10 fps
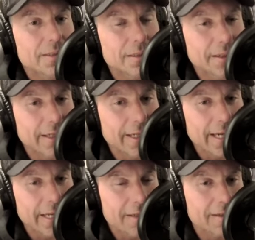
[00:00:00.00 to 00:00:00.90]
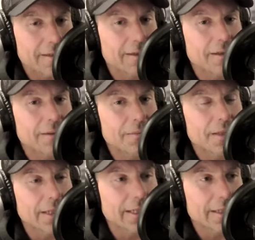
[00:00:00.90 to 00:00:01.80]
You got to edit them, you
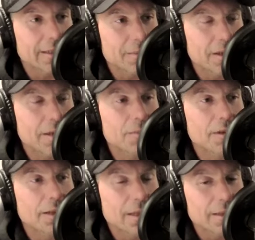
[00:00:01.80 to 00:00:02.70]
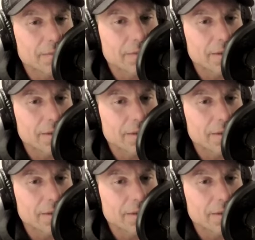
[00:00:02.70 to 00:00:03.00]
got to get them up, you got to,